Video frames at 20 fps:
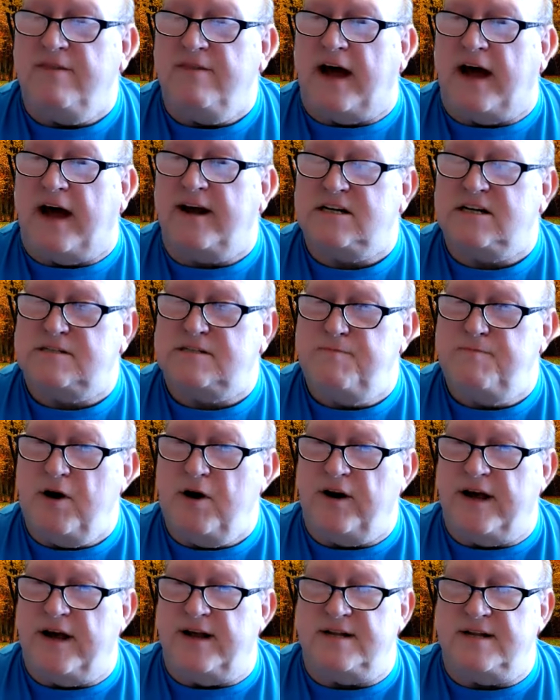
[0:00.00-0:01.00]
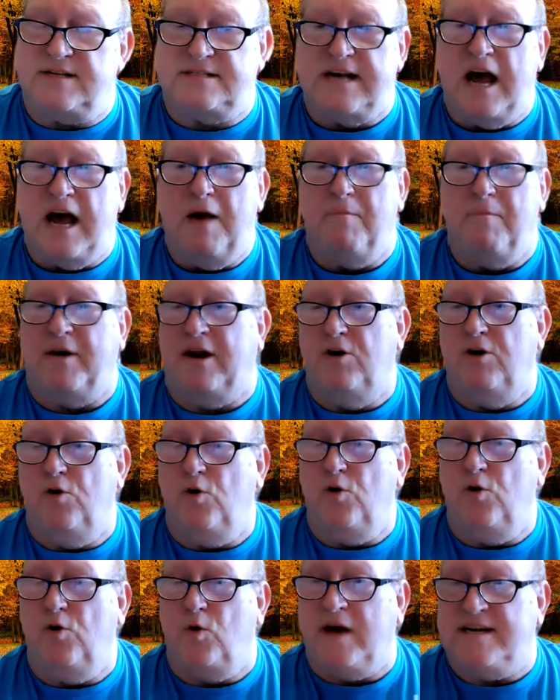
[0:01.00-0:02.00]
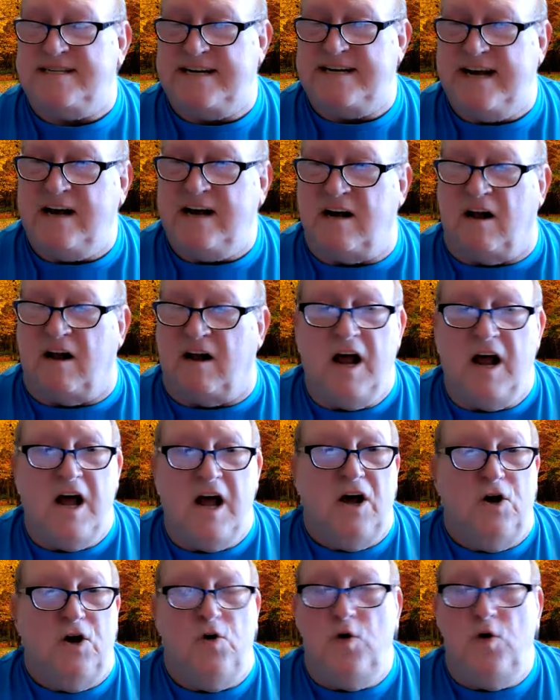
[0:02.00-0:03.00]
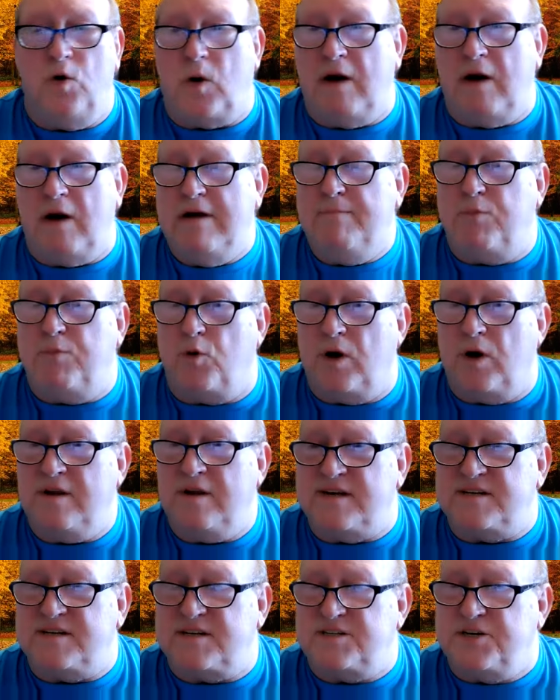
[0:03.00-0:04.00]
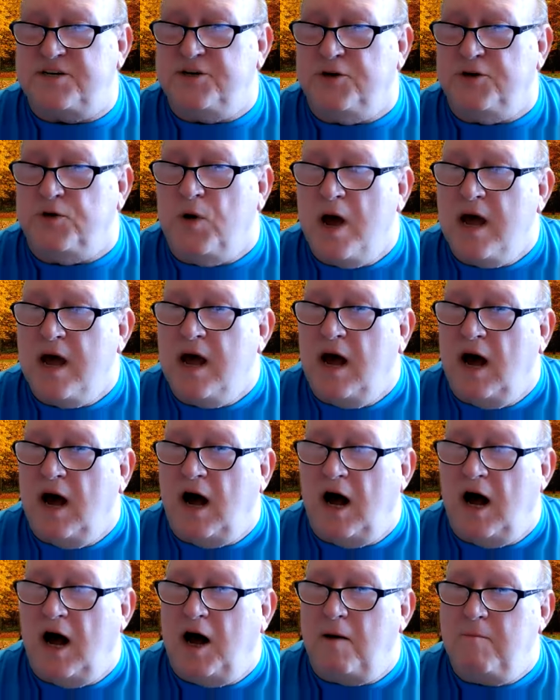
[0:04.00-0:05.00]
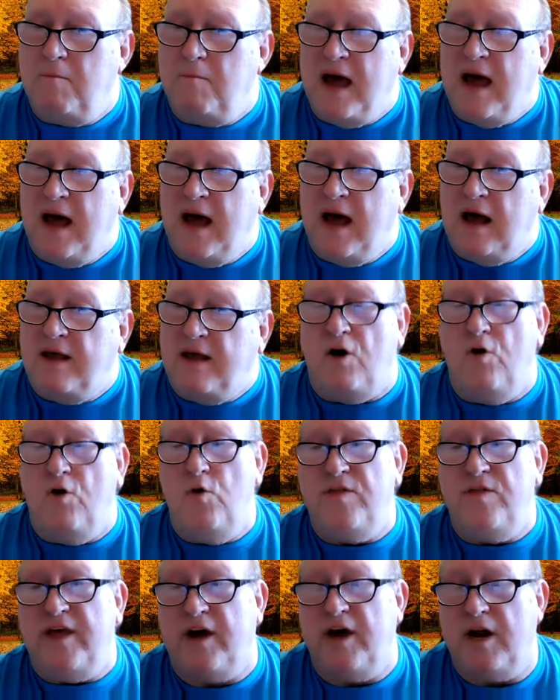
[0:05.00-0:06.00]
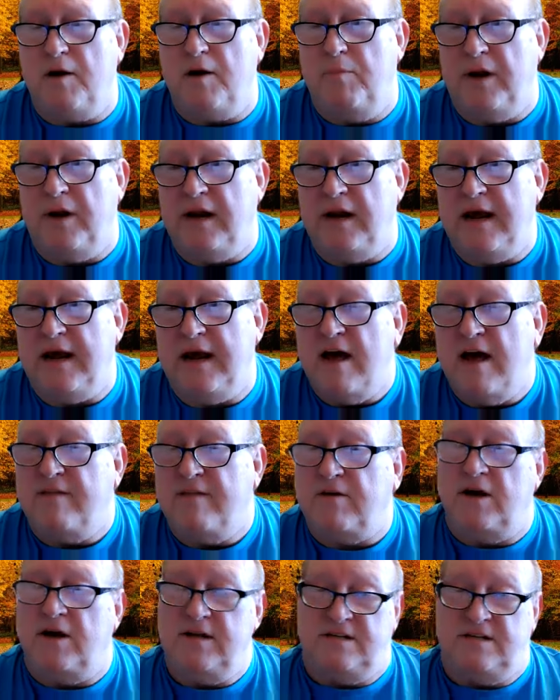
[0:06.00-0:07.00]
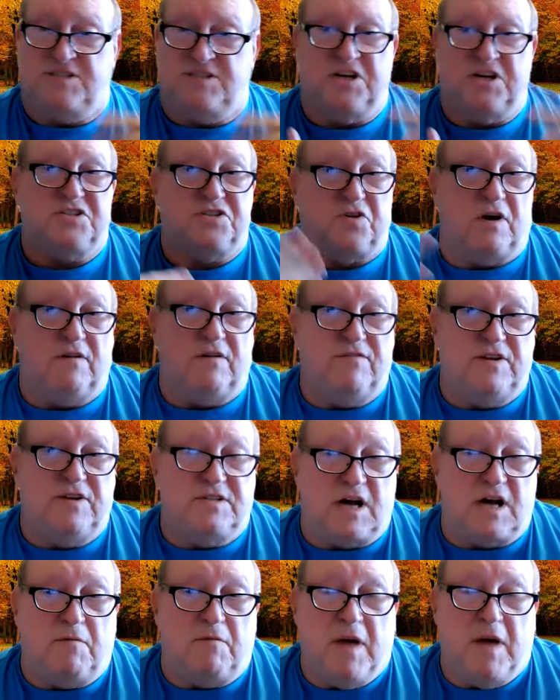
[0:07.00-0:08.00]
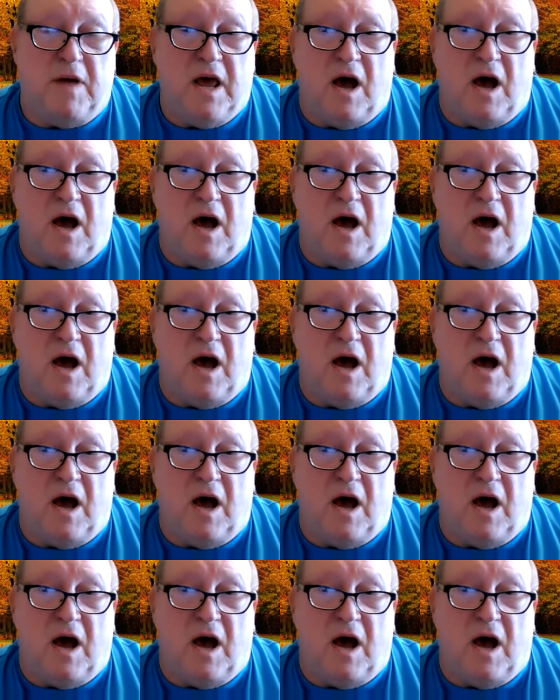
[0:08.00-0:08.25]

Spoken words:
that experience, but who do I tell? Who do I report this to? who are they going to believe? Is just sort of some